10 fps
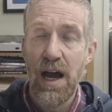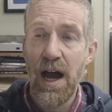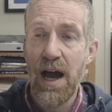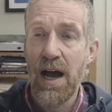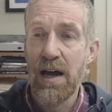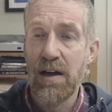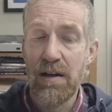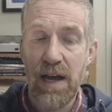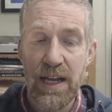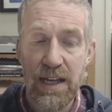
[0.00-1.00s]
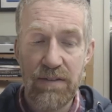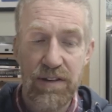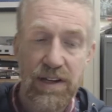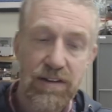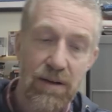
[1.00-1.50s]
And he
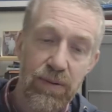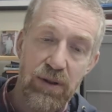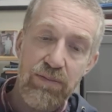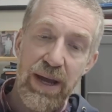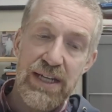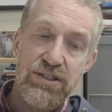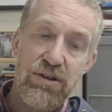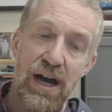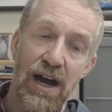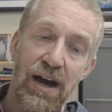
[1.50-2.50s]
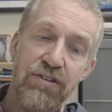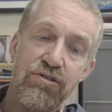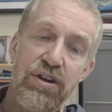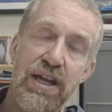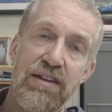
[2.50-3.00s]
gives the example on page
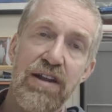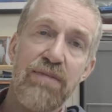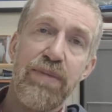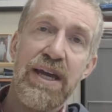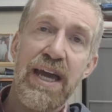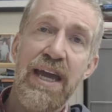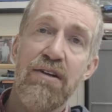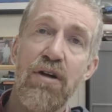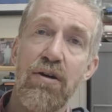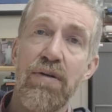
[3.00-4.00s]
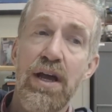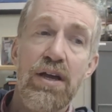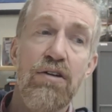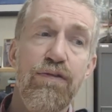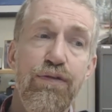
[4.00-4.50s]
100. It's like being a hero.
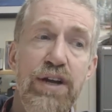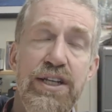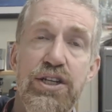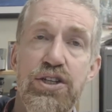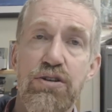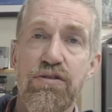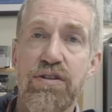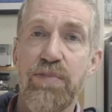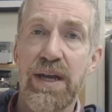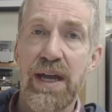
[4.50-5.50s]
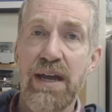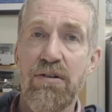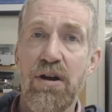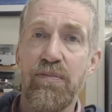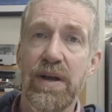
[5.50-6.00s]
You're free to choose to be a
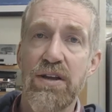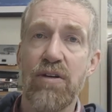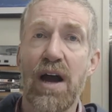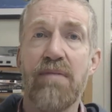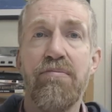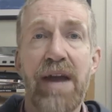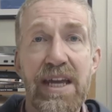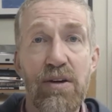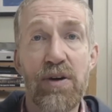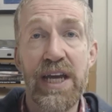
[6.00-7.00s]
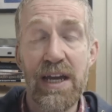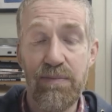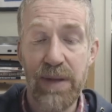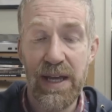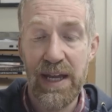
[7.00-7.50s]
hero, but you can't make your
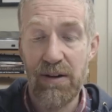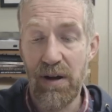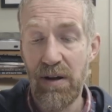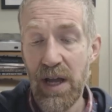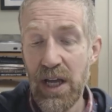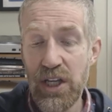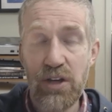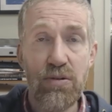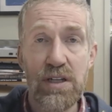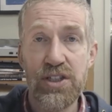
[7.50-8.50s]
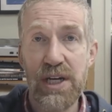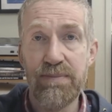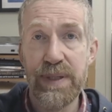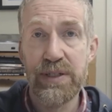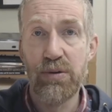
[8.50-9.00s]
kid be a hero. You can
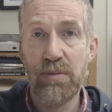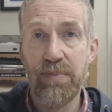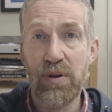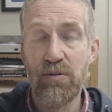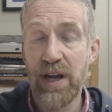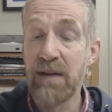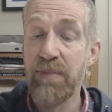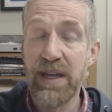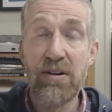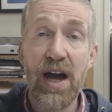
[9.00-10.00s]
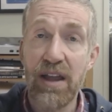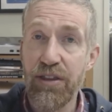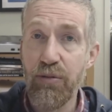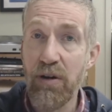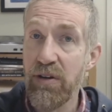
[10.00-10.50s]
jump into a bull ring, but you
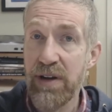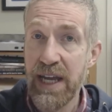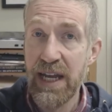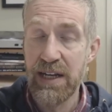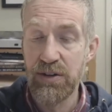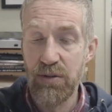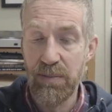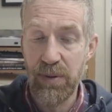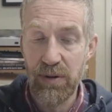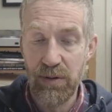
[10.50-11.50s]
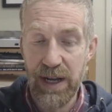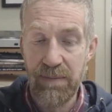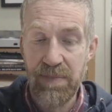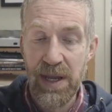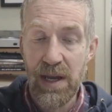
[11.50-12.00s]
can't throw your kid into a bull ring.
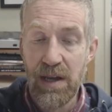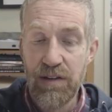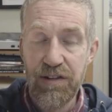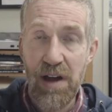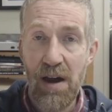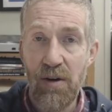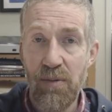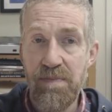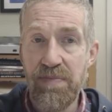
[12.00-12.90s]
So